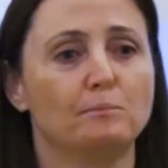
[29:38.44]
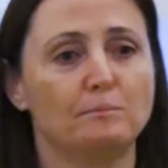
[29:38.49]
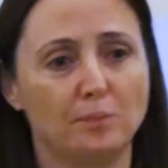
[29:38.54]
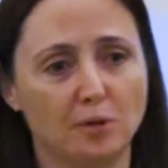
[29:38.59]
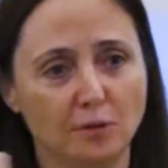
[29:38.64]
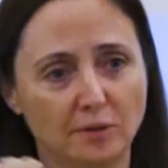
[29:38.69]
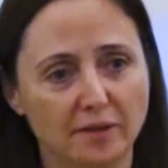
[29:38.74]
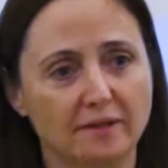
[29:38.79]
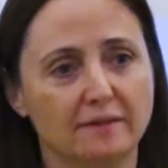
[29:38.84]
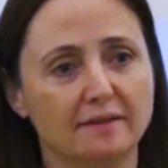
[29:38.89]

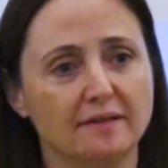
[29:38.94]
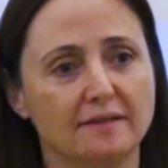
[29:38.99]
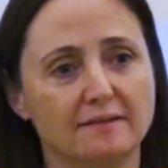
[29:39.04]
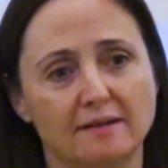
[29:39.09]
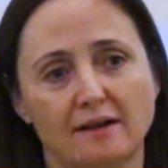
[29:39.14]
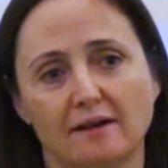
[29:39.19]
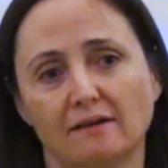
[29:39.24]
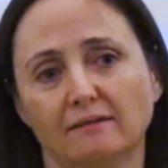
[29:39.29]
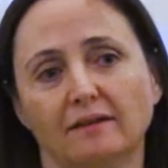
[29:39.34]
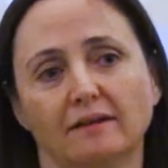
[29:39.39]
pulling things
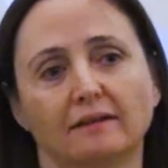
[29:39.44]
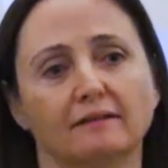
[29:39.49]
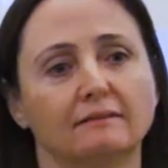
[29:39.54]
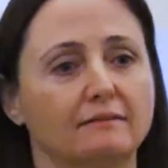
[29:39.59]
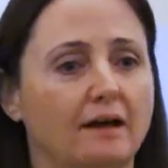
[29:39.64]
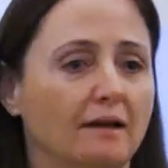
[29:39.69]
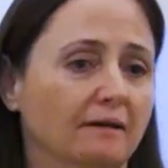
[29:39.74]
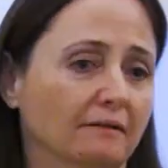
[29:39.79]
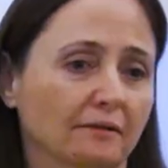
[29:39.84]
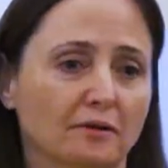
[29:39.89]
out. Like,
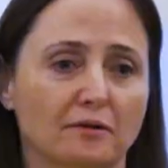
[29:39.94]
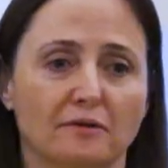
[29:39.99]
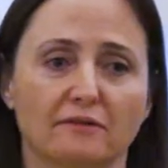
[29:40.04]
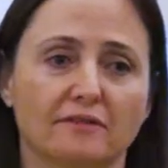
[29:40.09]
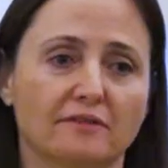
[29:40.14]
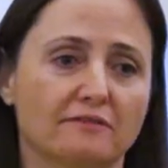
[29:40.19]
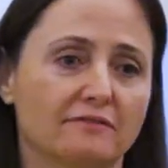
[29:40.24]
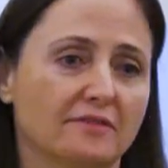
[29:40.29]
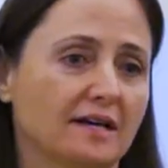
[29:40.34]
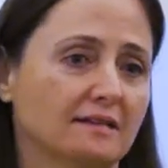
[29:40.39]
I don't know
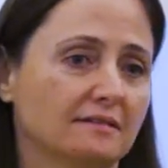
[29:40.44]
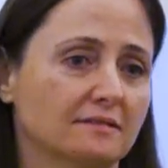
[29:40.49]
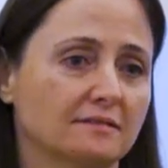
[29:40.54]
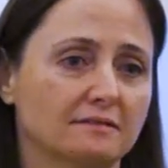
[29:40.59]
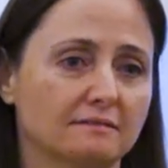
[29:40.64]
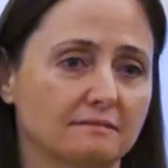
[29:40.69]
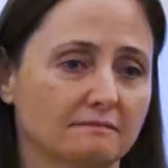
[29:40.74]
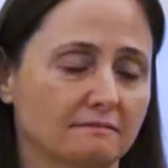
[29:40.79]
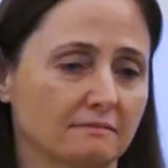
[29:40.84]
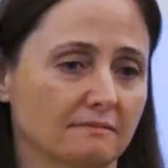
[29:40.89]
if
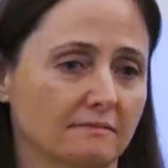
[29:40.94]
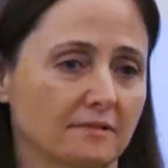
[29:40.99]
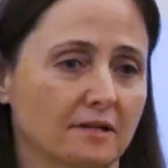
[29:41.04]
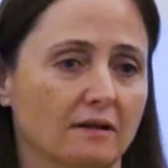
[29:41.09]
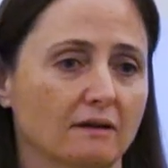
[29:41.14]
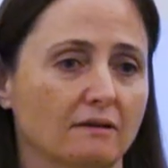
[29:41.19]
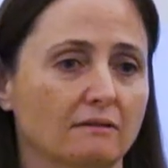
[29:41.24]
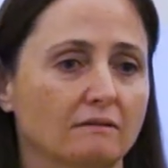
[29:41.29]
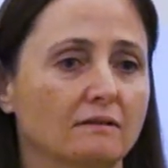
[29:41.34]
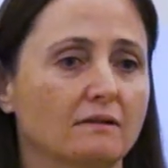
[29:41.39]
that's, you
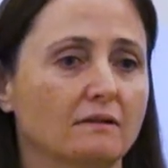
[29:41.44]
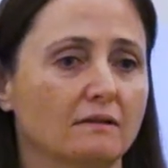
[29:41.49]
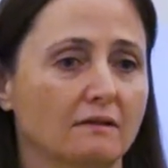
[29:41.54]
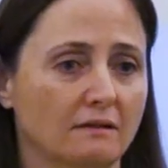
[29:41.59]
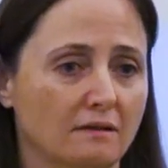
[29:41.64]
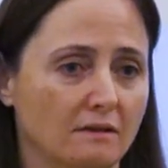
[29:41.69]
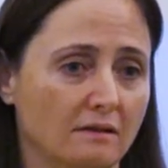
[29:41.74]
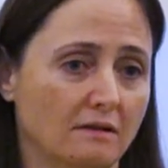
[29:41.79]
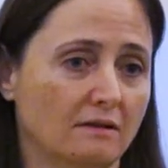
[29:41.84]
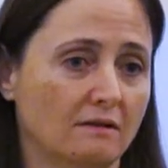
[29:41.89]
know.
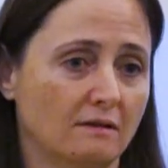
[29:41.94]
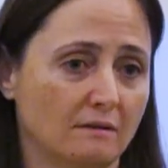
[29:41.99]
No, I